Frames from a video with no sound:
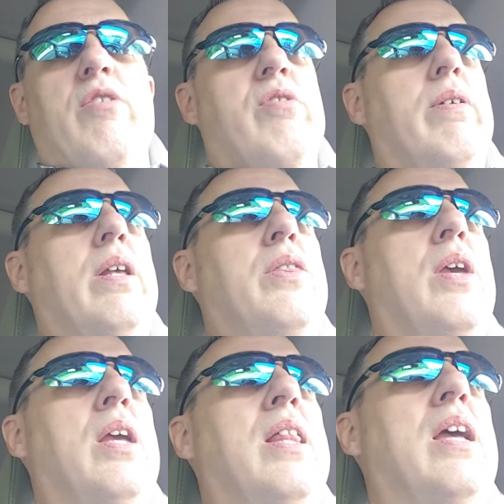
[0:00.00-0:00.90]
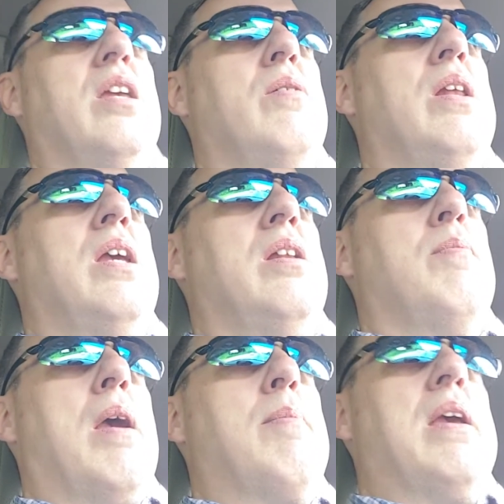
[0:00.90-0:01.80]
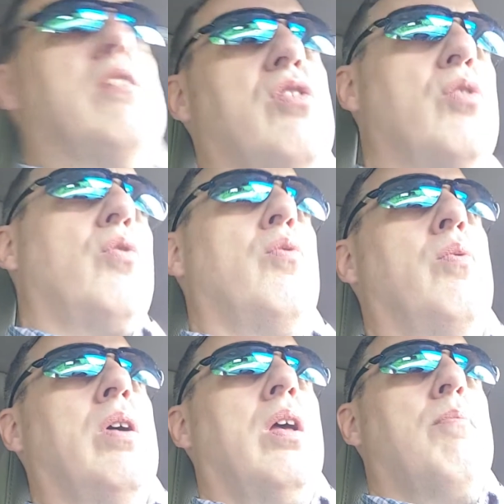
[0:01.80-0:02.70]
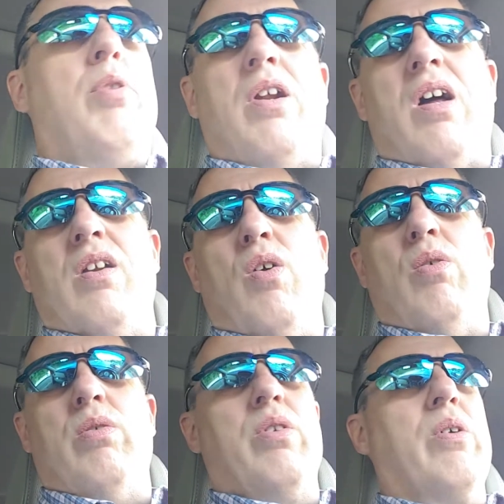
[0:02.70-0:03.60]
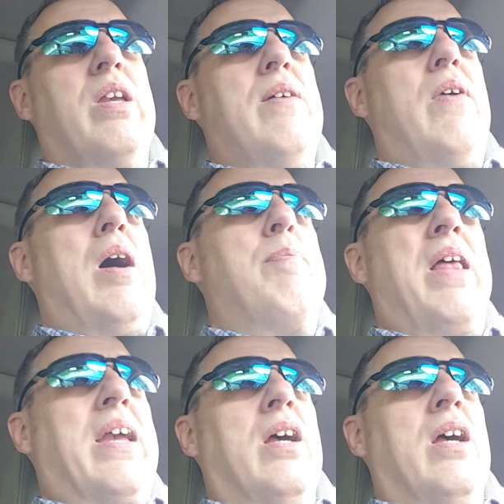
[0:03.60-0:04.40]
is there anything that you need maybe to put on hold or give up?